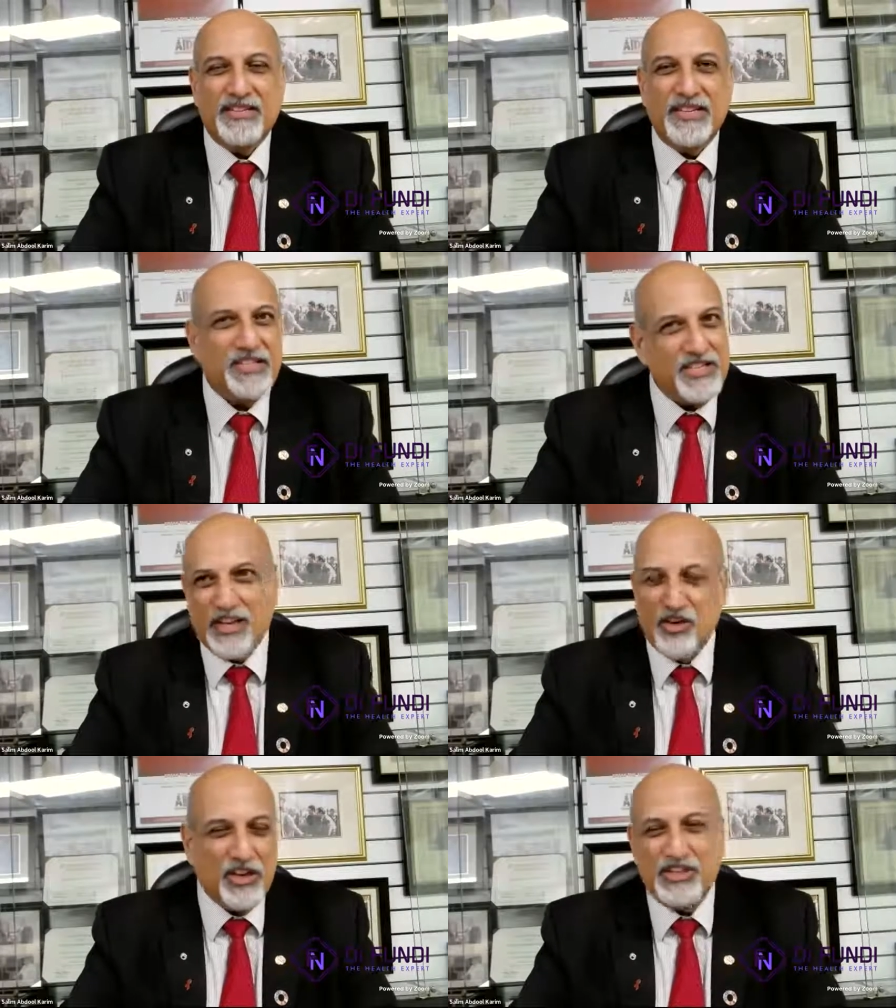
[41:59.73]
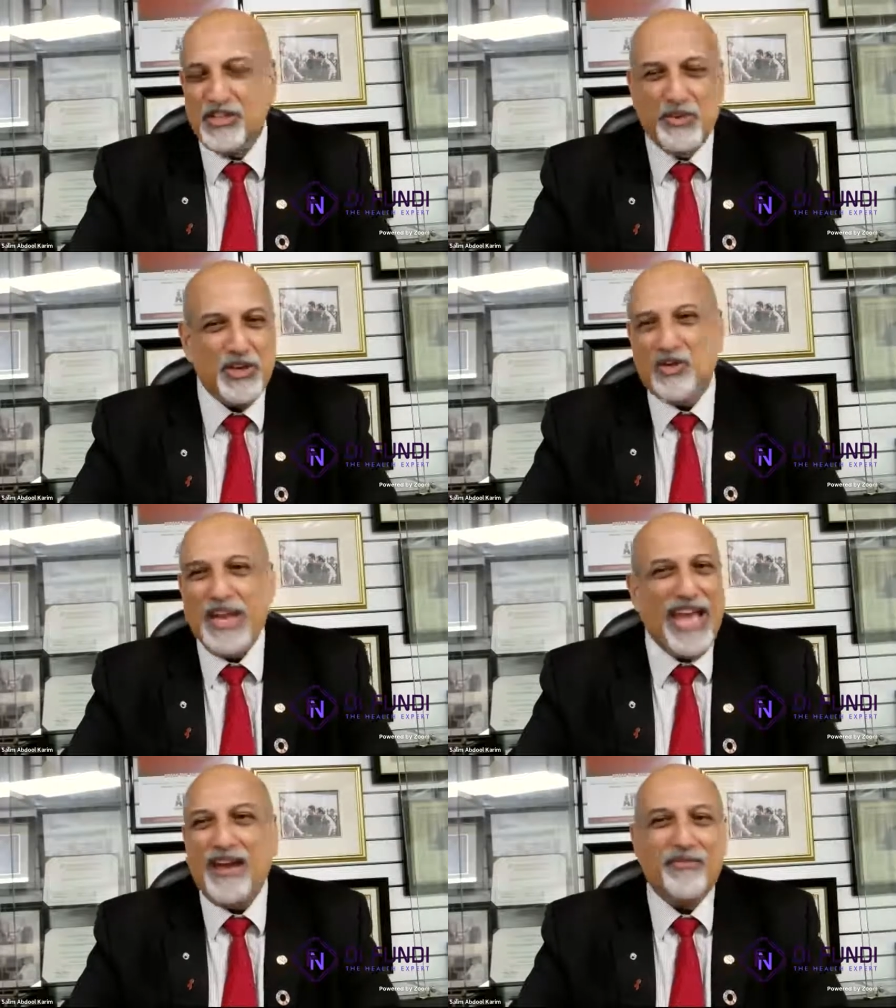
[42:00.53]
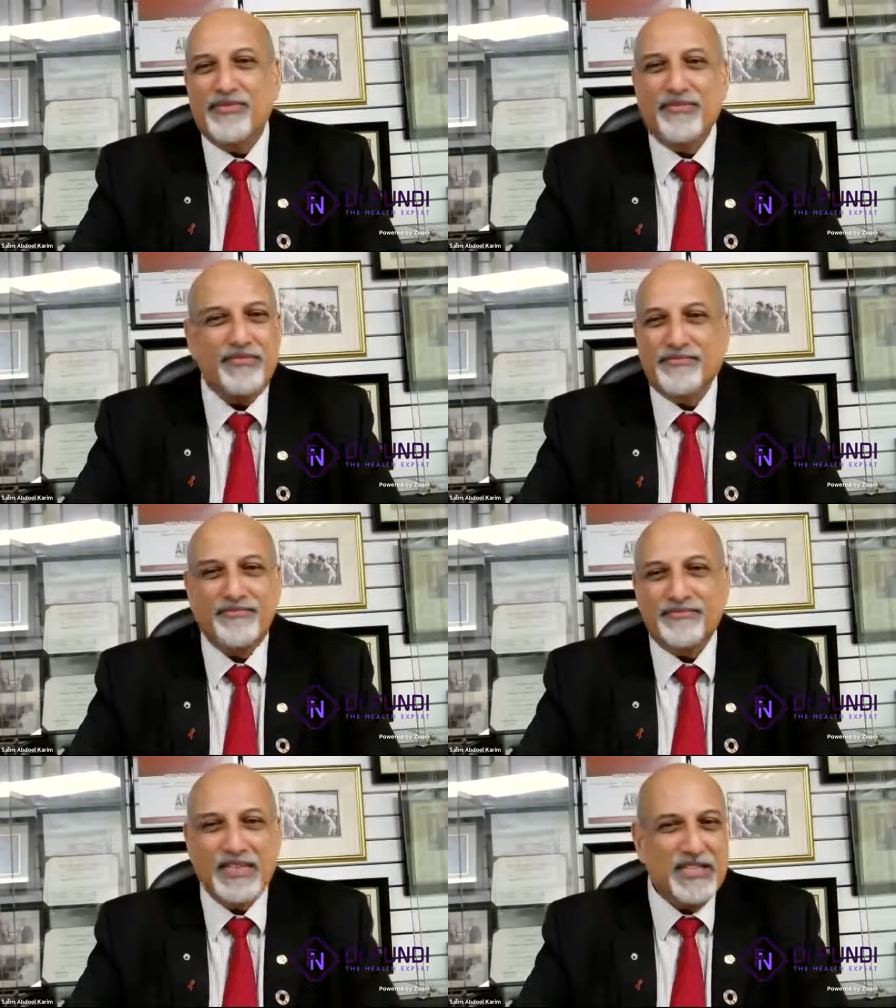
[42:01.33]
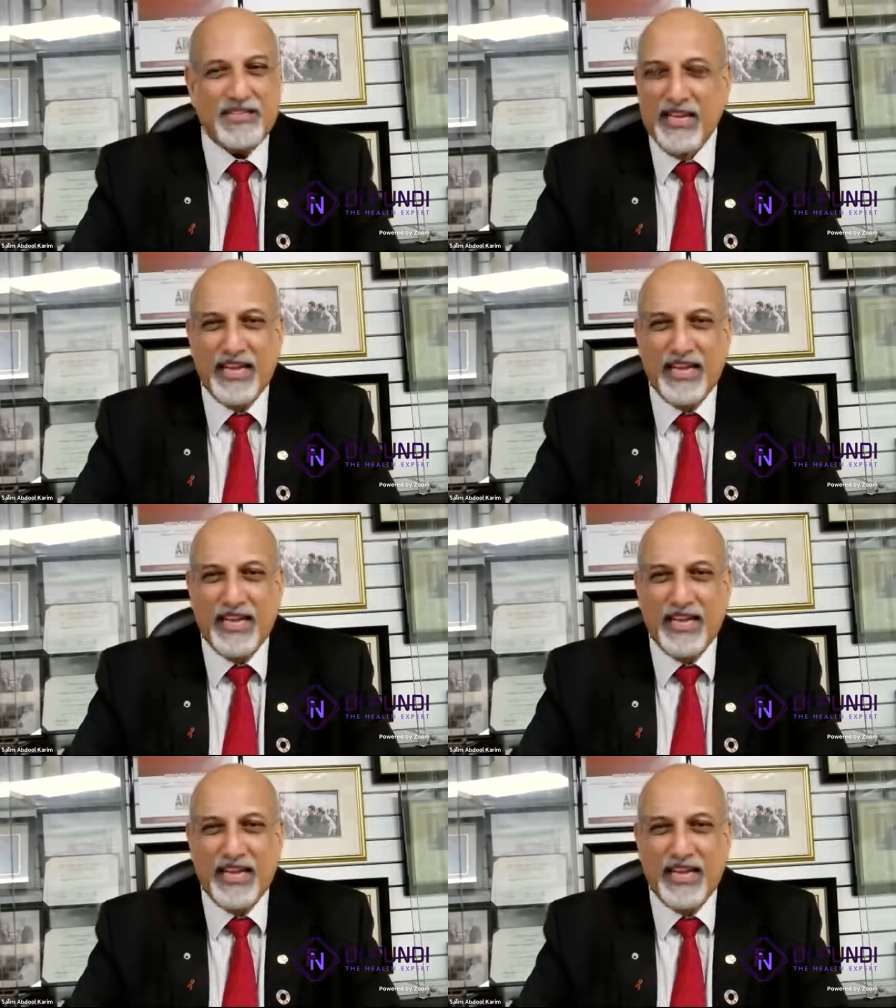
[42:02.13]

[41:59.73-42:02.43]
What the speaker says: It's technology we don't have. It's